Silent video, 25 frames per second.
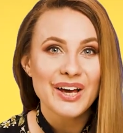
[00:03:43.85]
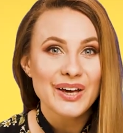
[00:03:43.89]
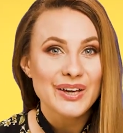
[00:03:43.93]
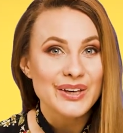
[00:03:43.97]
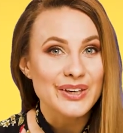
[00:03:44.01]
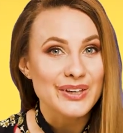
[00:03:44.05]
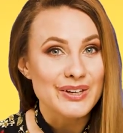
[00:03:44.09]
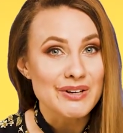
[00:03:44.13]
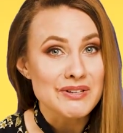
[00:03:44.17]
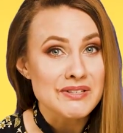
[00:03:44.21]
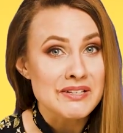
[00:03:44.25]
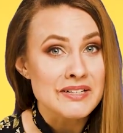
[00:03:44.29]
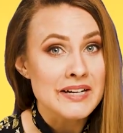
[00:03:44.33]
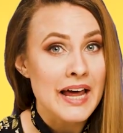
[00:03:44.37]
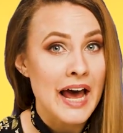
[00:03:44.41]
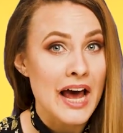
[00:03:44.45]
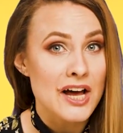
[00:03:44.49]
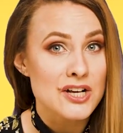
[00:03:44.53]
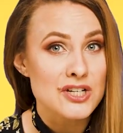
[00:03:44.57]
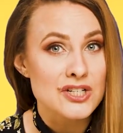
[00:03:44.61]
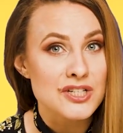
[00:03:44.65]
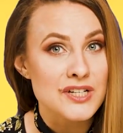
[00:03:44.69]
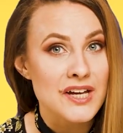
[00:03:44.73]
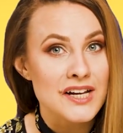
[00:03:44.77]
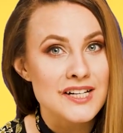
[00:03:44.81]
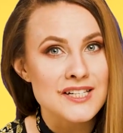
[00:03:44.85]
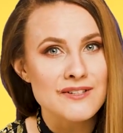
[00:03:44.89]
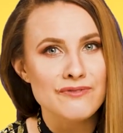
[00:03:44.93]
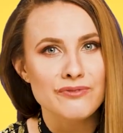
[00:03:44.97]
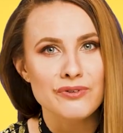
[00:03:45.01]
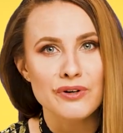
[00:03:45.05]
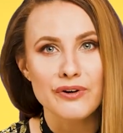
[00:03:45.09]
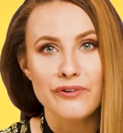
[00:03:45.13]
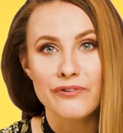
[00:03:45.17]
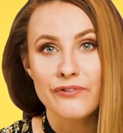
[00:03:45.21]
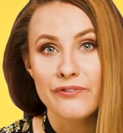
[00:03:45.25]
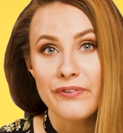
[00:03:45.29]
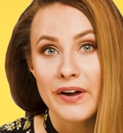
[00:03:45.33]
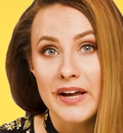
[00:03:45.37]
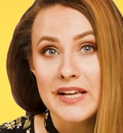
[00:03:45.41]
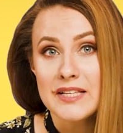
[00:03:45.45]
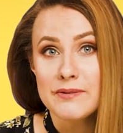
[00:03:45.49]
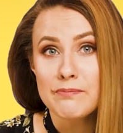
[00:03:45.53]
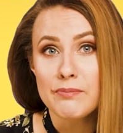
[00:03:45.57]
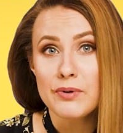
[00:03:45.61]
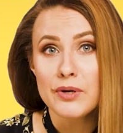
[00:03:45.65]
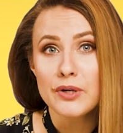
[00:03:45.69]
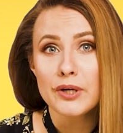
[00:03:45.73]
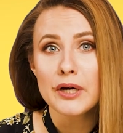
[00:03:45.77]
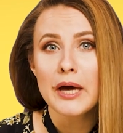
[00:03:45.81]
Using hashtags for
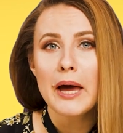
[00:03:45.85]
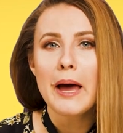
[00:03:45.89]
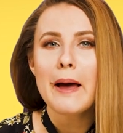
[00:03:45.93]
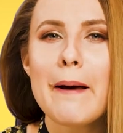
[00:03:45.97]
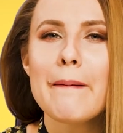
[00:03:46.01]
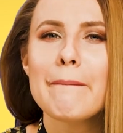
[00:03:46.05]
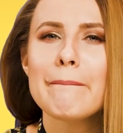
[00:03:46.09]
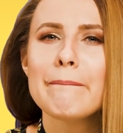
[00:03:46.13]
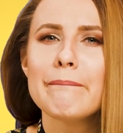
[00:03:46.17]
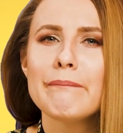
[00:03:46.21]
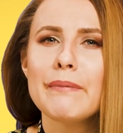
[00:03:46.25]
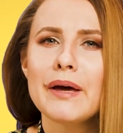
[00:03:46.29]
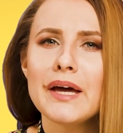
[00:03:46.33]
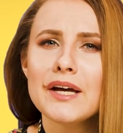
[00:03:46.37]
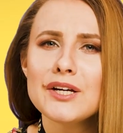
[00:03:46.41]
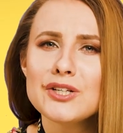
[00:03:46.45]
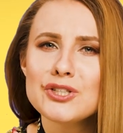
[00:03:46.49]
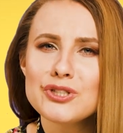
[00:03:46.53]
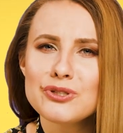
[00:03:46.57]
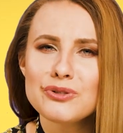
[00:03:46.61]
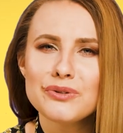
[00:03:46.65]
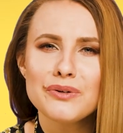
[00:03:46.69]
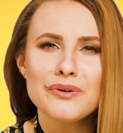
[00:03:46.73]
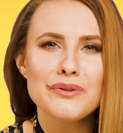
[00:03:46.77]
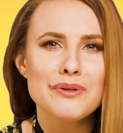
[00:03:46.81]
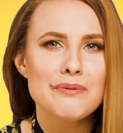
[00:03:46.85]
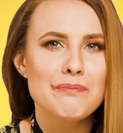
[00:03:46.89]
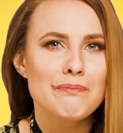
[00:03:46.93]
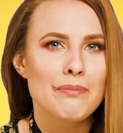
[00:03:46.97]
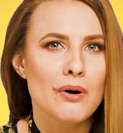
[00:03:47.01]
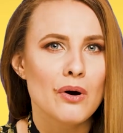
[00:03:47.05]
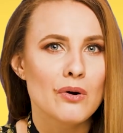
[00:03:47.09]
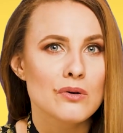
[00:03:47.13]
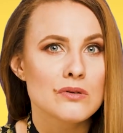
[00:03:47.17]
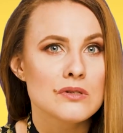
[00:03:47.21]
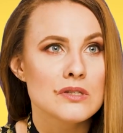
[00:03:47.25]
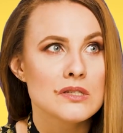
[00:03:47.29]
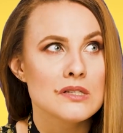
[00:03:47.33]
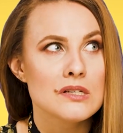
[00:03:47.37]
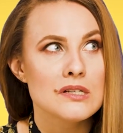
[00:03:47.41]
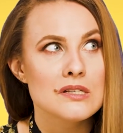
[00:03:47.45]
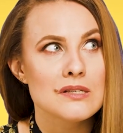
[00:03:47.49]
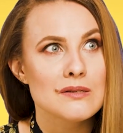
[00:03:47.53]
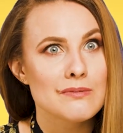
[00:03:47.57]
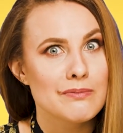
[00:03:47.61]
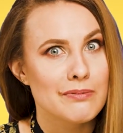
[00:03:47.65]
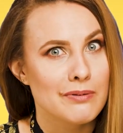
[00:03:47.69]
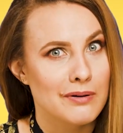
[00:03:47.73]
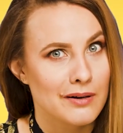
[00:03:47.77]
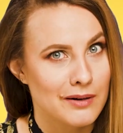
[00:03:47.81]
Facebook, make sure the post
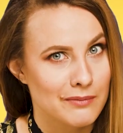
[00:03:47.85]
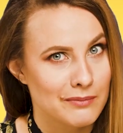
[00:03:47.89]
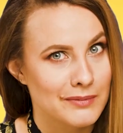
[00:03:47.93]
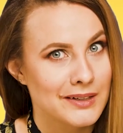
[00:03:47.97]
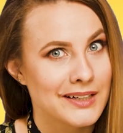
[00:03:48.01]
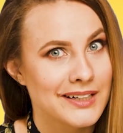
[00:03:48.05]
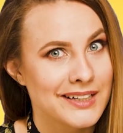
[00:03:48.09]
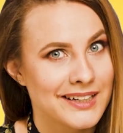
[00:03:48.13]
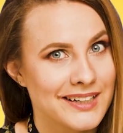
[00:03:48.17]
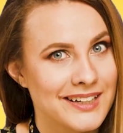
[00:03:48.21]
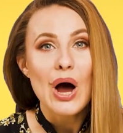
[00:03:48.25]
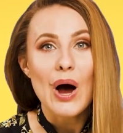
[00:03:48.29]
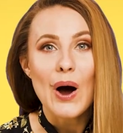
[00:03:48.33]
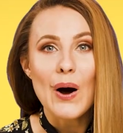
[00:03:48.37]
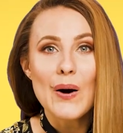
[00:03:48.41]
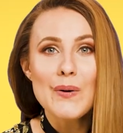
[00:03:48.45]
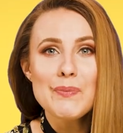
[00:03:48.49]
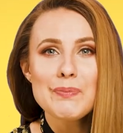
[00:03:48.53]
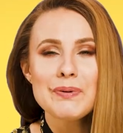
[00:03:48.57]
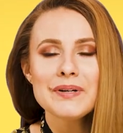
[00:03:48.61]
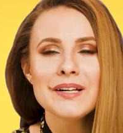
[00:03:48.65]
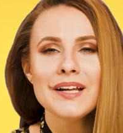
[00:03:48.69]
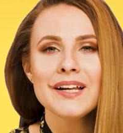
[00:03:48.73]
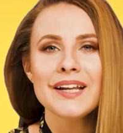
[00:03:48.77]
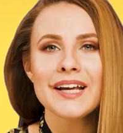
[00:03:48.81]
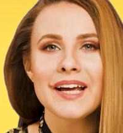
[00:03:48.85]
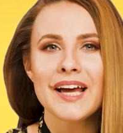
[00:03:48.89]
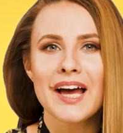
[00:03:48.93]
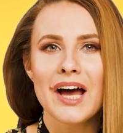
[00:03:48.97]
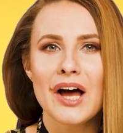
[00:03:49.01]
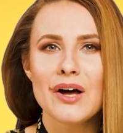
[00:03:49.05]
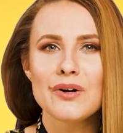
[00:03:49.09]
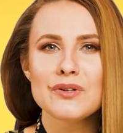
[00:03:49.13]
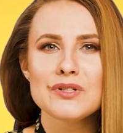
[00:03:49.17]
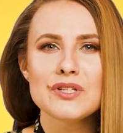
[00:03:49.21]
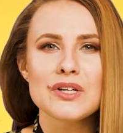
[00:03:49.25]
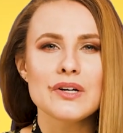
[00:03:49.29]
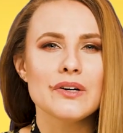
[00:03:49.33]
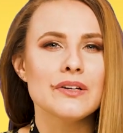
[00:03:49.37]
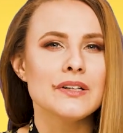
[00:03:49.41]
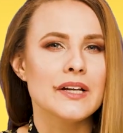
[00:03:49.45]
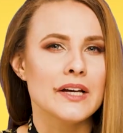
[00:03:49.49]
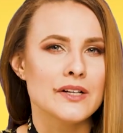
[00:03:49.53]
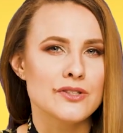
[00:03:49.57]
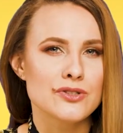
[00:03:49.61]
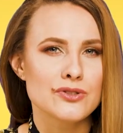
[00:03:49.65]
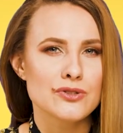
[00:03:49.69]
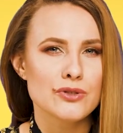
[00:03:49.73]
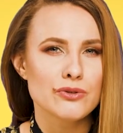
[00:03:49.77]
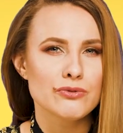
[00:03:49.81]
is public. Open an account on
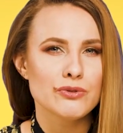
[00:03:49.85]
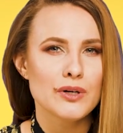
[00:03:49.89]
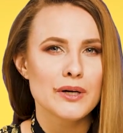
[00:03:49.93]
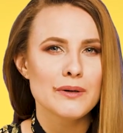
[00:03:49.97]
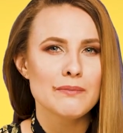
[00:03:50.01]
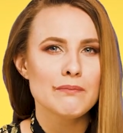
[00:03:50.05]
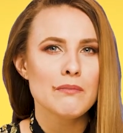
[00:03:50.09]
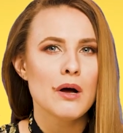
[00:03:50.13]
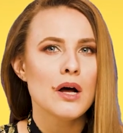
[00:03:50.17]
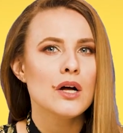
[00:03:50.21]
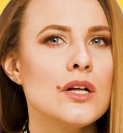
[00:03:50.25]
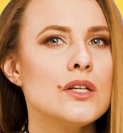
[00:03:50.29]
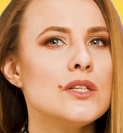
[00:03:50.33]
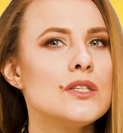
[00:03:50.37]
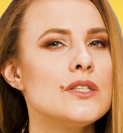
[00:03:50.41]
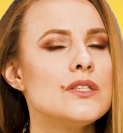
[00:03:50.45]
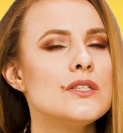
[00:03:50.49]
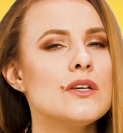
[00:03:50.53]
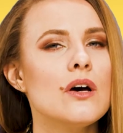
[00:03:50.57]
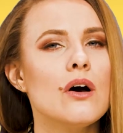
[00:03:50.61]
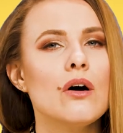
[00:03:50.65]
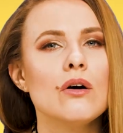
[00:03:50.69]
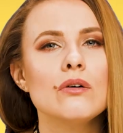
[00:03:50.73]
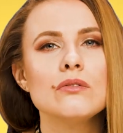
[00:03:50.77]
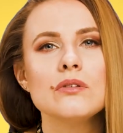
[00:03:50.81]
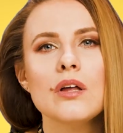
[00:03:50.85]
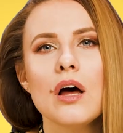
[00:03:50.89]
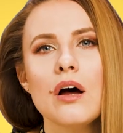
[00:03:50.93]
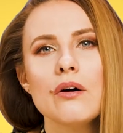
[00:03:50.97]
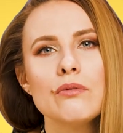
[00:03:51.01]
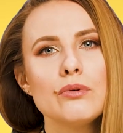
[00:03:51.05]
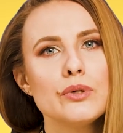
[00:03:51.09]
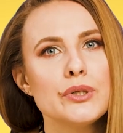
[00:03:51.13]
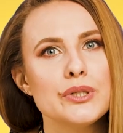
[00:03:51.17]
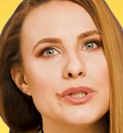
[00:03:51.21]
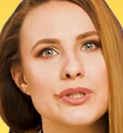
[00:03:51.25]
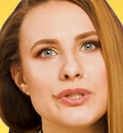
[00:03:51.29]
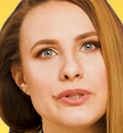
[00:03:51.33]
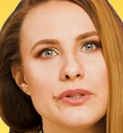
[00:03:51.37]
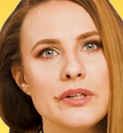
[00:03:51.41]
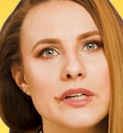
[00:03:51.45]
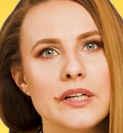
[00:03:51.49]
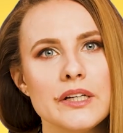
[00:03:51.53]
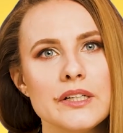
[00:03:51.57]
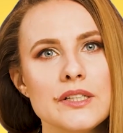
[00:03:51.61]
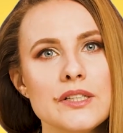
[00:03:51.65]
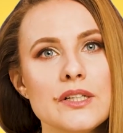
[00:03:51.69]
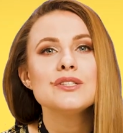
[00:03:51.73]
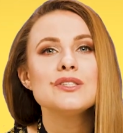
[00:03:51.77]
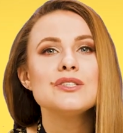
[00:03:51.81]
Instagram. Don't overdo
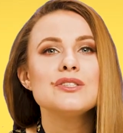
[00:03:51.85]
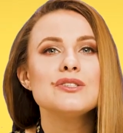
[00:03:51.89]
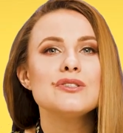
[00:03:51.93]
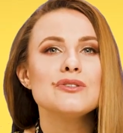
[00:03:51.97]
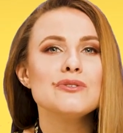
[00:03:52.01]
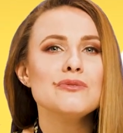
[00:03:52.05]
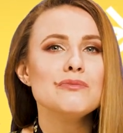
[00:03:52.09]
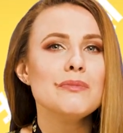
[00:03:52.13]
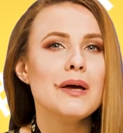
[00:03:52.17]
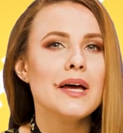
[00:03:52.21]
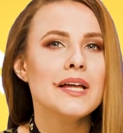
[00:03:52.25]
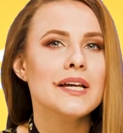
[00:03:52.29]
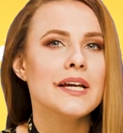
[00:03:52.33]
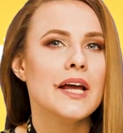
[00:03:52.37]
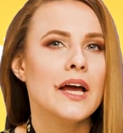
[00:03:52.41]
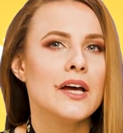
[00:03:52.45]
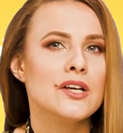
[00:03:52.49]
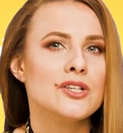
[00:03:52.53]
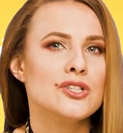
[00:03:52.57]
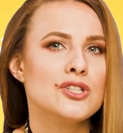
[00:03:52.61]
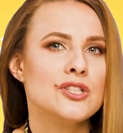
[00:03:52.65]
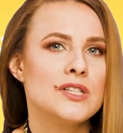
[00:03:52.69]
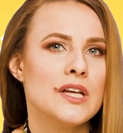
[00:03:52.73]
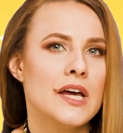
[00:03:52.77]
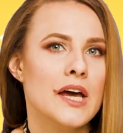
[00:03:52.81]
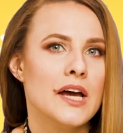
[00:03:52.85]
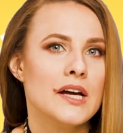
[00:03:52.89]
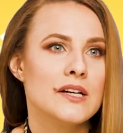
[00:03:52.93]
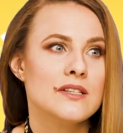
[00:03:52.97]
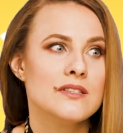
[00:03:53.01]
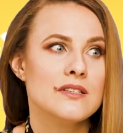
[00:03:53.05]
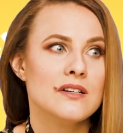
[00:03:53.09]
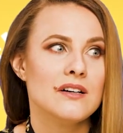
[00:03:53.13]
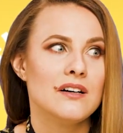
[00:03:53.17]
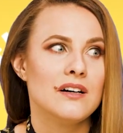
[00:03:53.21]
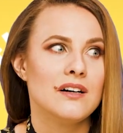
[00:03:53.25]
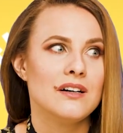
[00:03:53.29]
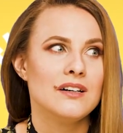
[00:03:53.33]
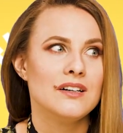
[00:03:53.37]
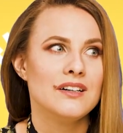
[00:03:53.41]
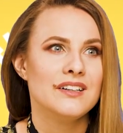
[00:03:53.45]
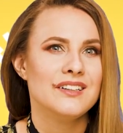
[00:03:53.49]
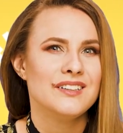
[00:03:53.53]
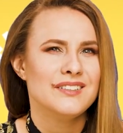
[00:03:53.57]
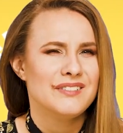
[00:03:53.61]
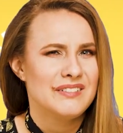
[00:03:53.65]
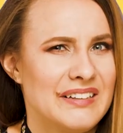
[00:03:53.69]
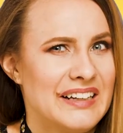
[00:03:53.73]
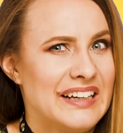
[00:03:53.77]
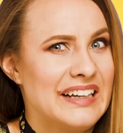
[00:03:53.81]
it. Too many hashtags are
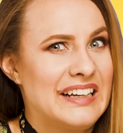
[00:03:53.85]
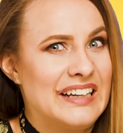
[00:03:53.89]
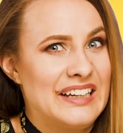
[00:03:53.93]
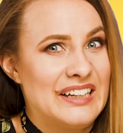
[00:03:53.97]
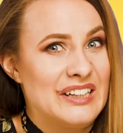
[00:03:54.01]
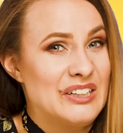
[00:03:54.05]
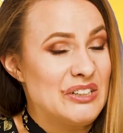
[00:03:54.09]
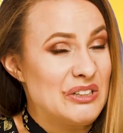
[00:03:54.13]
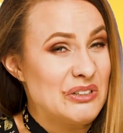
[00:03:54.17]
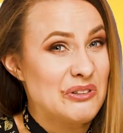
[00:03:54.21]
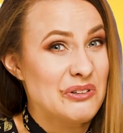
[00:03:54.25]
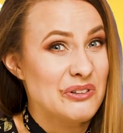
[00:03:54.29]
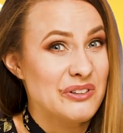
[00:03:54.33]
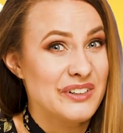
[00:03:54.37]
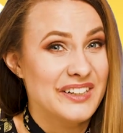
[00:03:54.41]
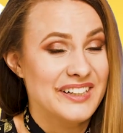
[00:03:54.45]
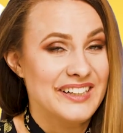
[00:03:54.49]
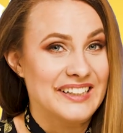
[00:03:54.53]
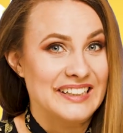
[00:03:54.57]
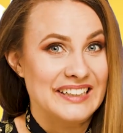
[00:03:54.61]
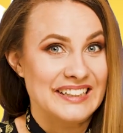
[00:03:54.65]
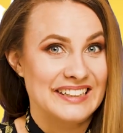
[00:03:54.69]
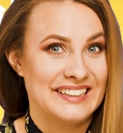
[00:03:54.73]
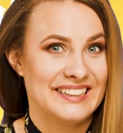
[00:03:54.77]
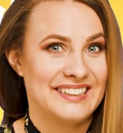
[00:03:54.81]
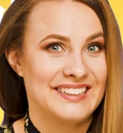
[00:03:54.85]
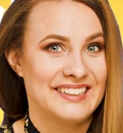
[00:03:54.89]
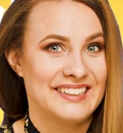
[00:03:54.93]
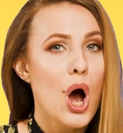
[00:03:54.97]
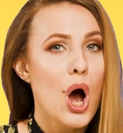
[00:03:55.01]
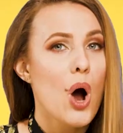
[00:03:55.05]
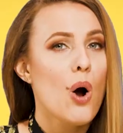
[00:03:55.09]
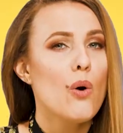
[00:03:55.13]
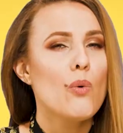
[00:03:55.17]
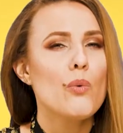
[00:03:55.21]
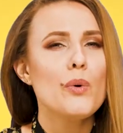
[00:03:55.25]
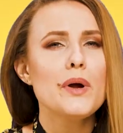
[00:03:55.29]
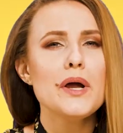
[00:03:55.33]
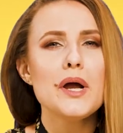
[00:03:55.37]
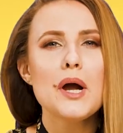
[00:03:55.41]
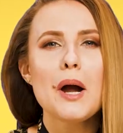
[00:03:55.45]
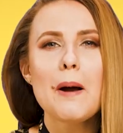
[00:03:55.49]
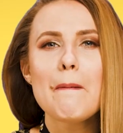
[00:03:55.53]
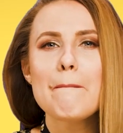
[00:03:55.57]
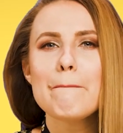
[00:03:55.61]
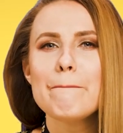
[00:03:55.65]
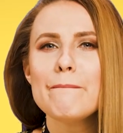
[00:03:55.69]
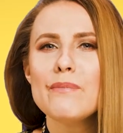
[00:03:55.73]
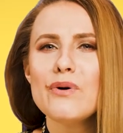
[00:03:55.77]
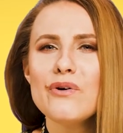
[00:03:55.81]
annoying. We are
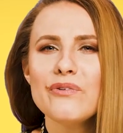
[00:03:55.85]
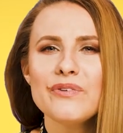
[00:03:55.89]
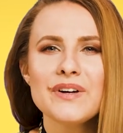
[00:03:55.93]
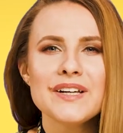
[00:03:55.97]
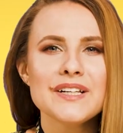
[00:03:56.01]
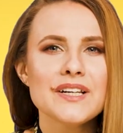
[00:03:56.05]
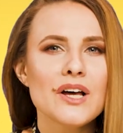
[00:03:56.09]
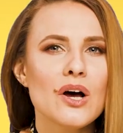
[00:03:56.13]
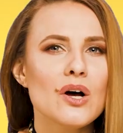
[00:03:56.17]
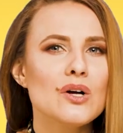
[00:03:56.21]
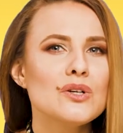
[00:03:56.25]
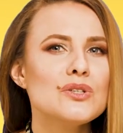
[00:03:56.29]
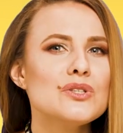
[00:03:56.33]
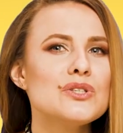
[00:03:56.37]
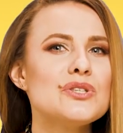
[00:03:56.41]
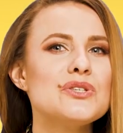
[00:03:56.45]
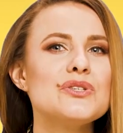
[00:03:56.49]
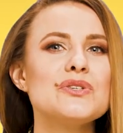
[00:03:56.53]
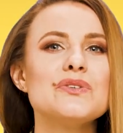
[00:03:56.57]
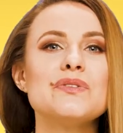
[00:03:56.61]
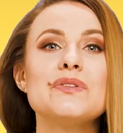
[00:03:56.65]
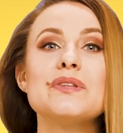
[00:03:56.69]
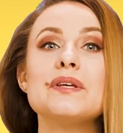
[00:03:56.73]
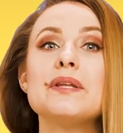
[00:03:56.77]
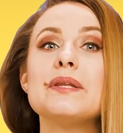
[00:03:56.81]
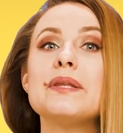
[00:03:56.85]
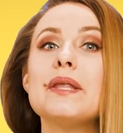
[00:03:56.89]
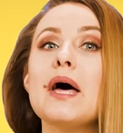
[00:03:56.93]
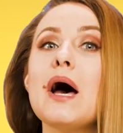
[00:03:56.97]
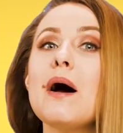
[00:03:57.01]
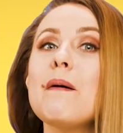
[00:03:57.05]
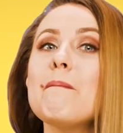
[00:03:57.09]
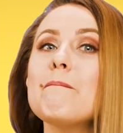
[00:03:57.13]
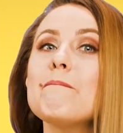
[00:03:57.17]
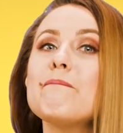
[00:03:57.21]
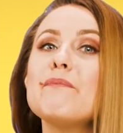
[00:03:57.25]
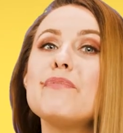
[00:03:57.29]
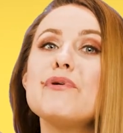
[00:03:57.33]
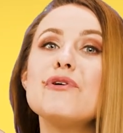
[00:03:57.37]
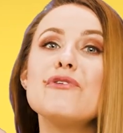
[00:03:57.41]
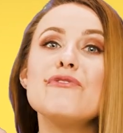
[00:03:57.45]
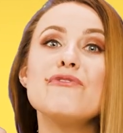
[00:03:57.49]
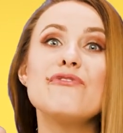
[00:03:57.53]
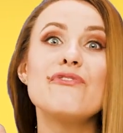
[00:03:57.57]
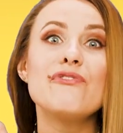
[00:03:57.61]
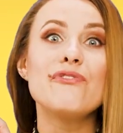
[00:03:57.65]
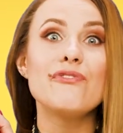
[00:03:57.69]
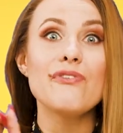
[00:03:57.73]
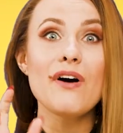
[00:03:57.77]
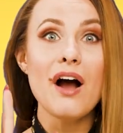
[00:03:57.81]
moving on to the number
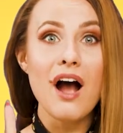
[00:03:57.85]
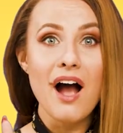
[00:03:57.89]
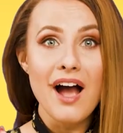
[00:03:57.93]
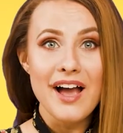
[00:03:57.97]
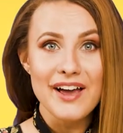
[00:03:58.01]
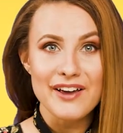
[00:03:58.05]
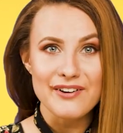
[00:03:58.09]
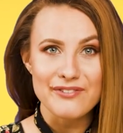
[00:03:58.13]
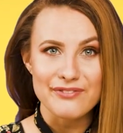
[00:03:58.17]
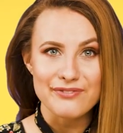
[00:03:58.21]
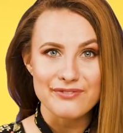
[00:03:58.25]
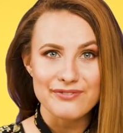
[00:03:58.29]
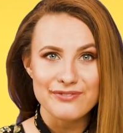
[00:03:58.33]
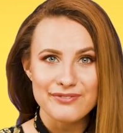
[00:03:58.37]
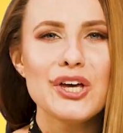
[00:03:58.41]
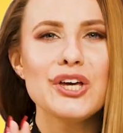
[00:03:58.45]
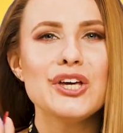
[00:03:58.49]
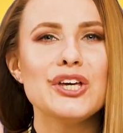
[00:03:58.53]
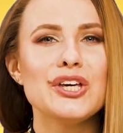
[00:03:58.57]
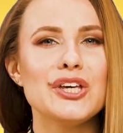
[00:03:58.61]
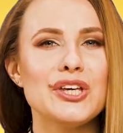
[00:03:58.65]
5.